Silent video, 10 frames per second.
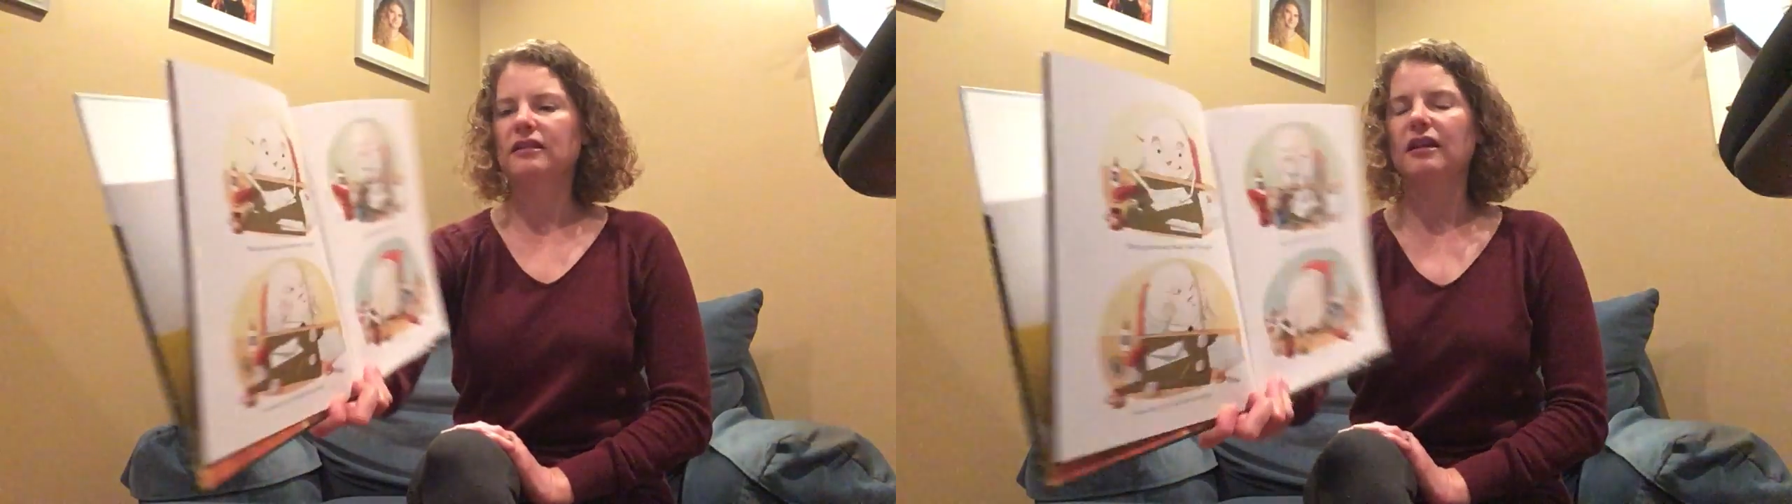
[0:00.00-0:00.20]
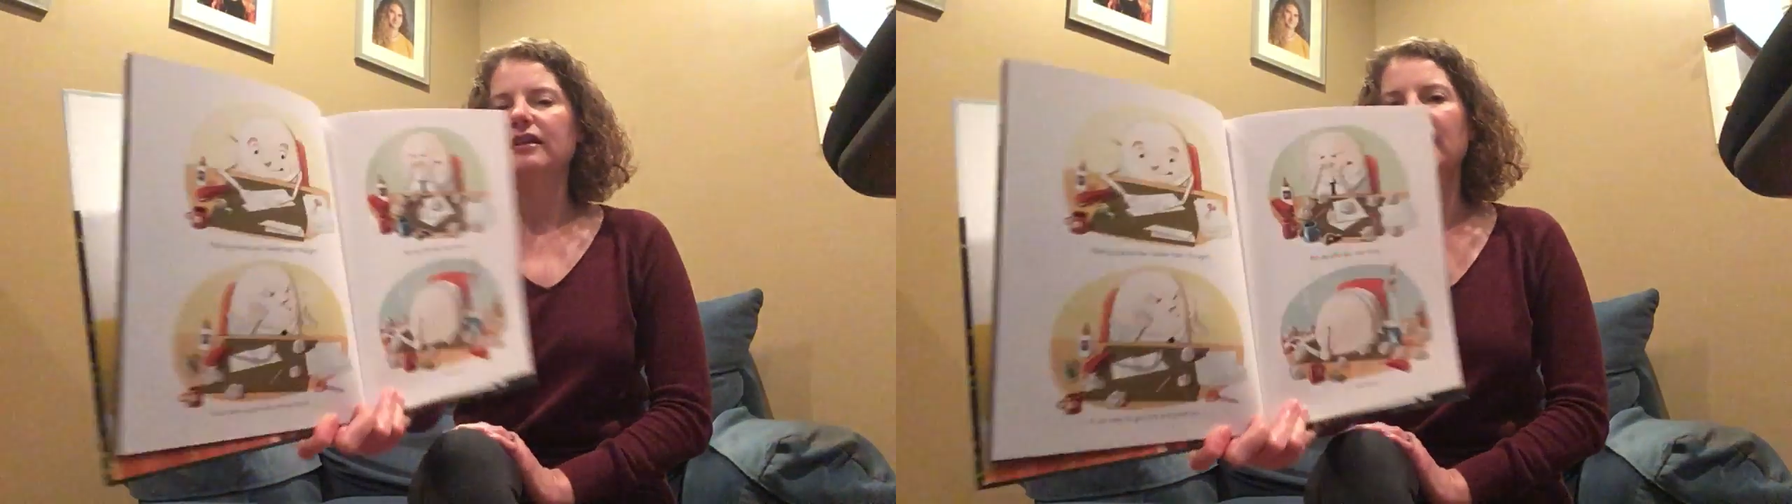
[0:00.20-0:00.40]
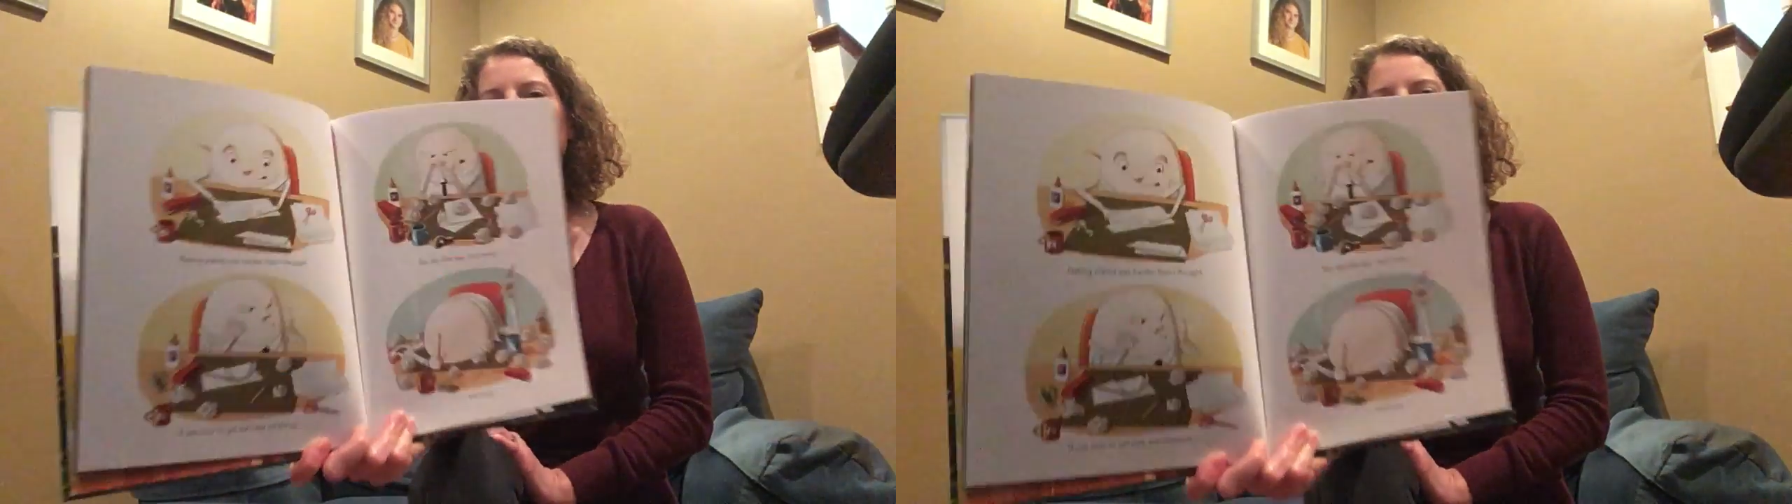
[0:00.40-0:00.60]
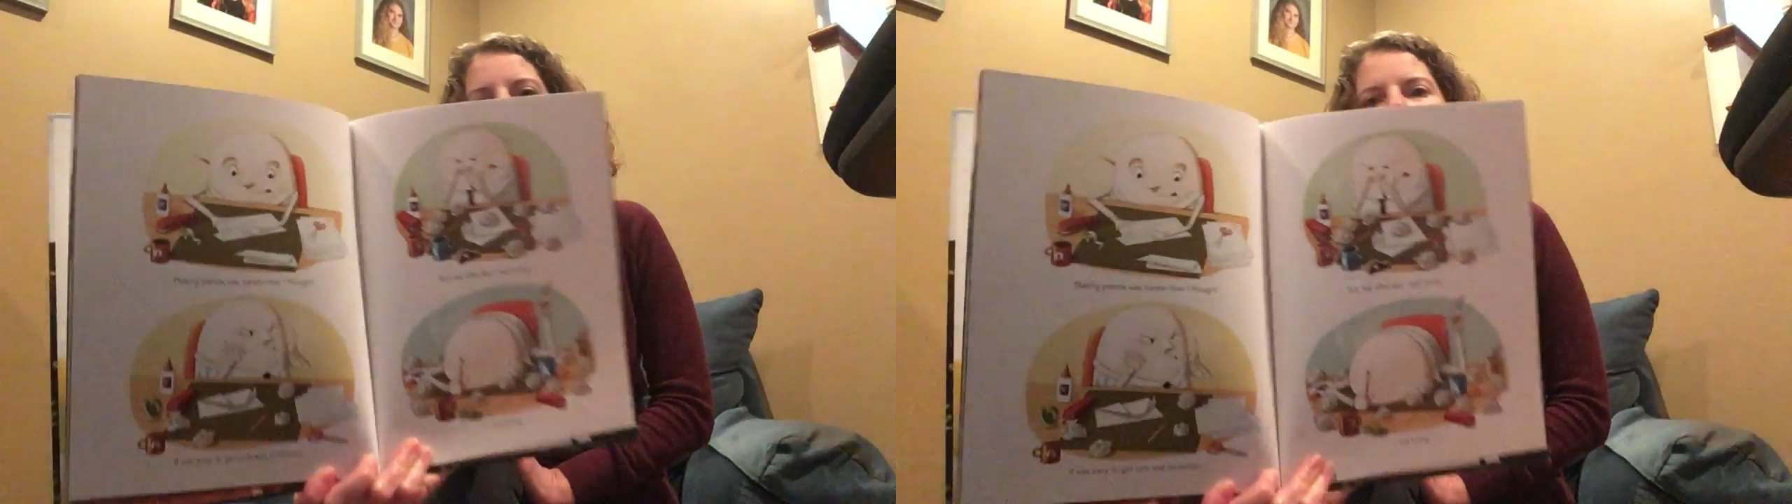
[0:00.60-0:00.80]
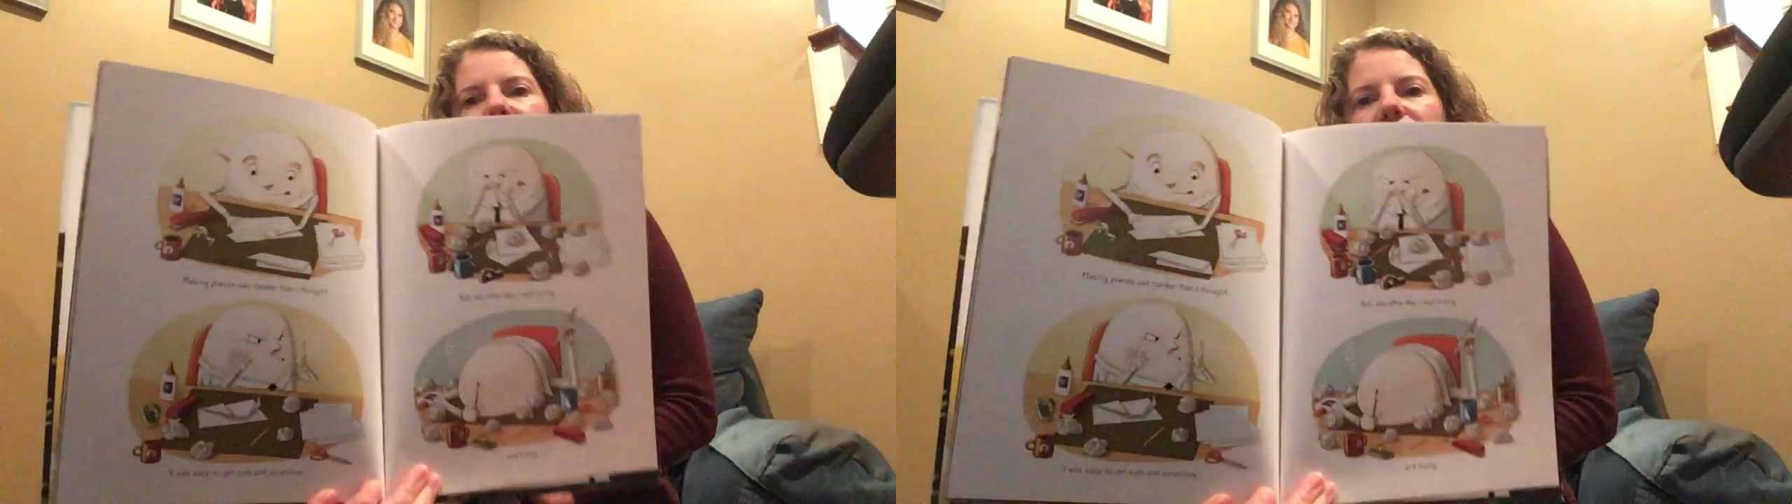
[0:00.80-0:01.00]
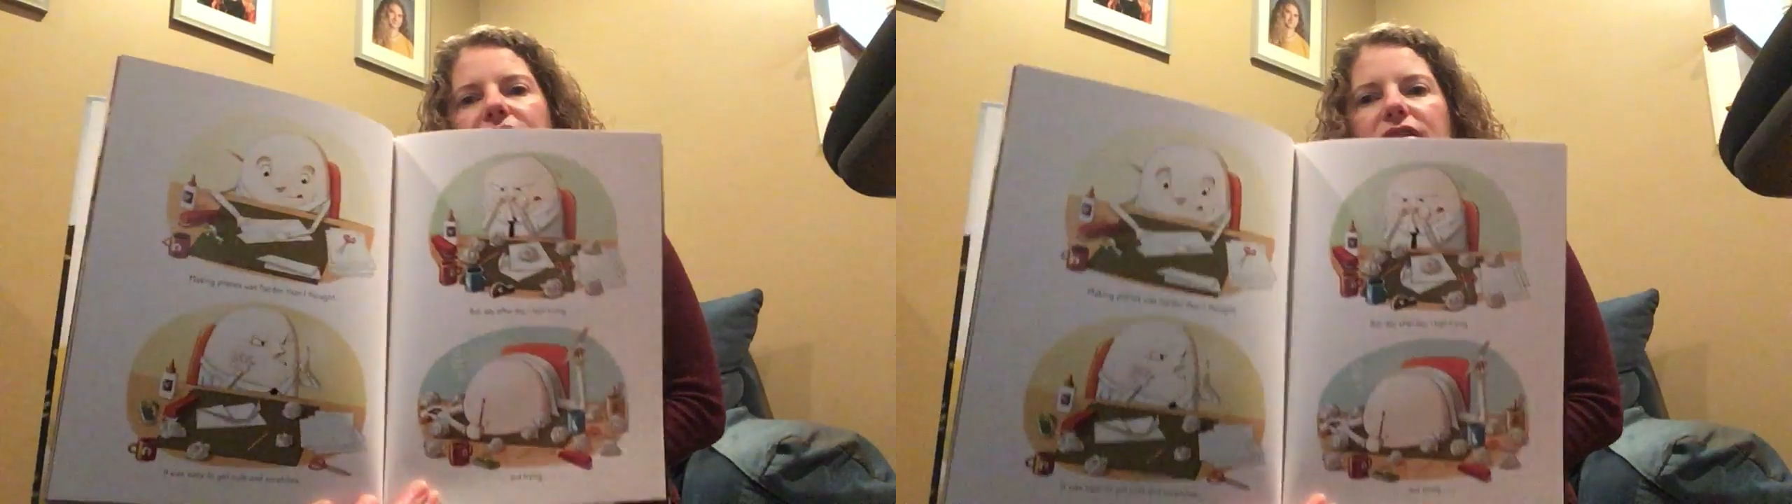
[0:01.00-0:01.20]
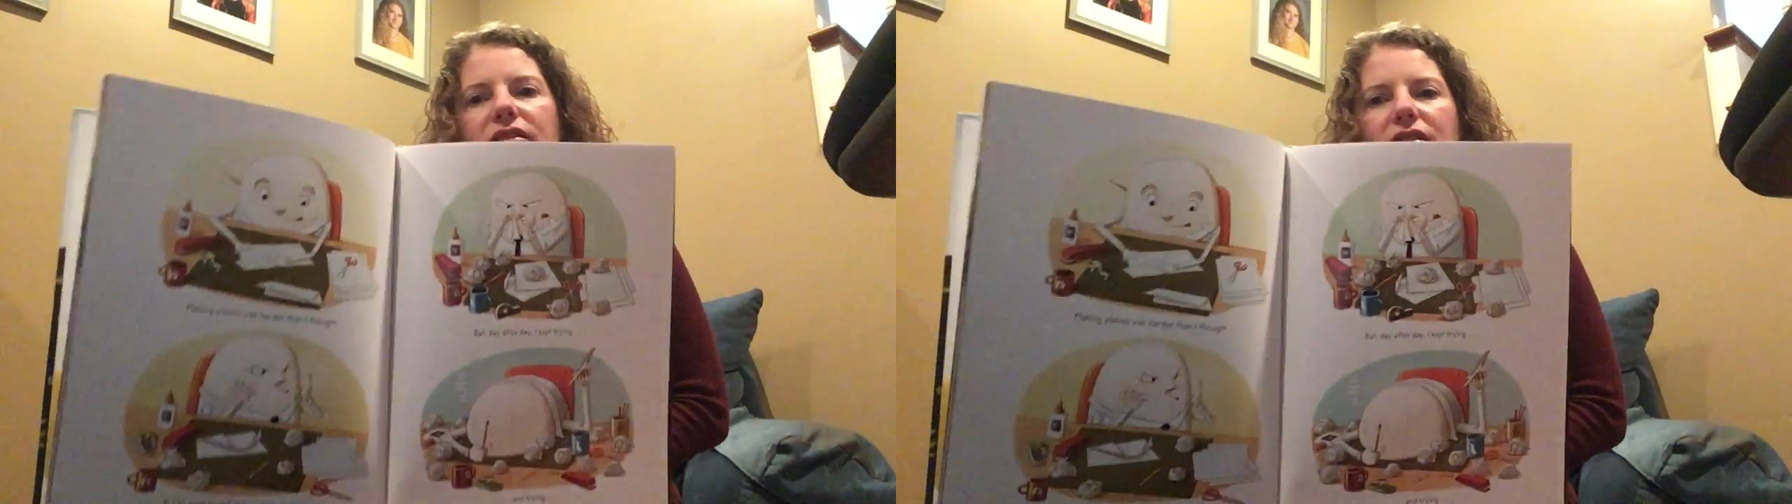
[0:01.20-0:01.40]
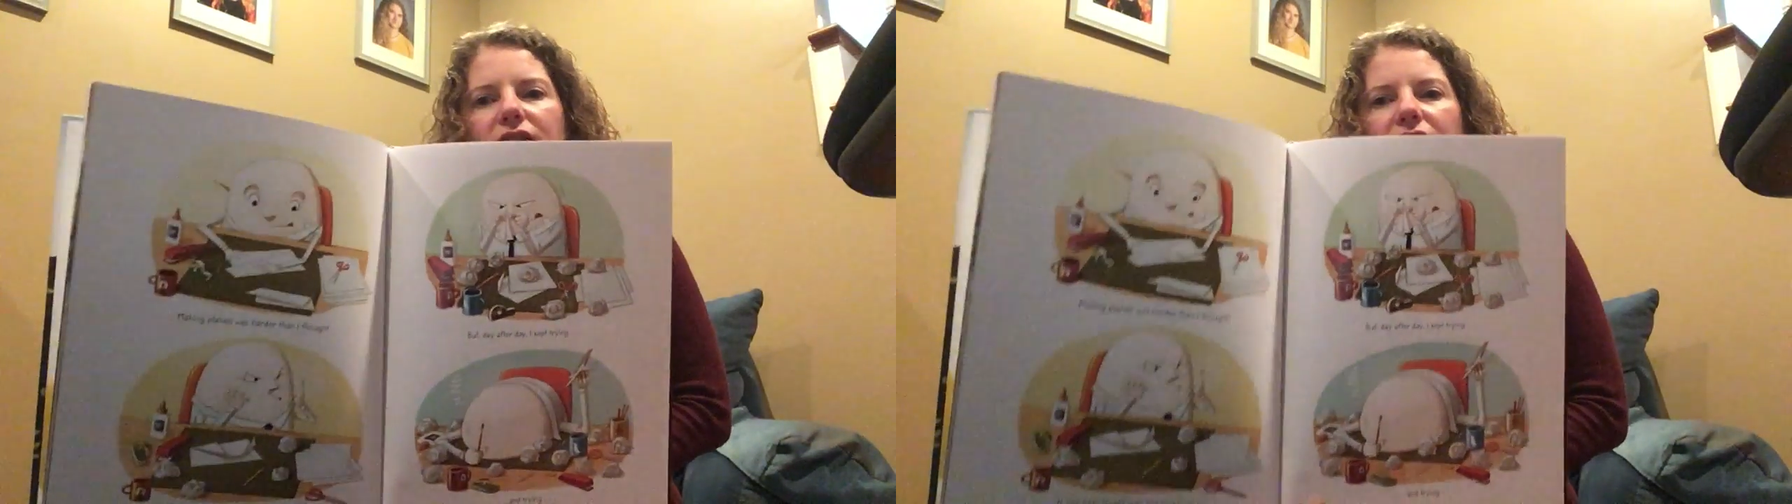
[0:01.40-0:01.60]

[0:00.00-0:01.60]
I kept trying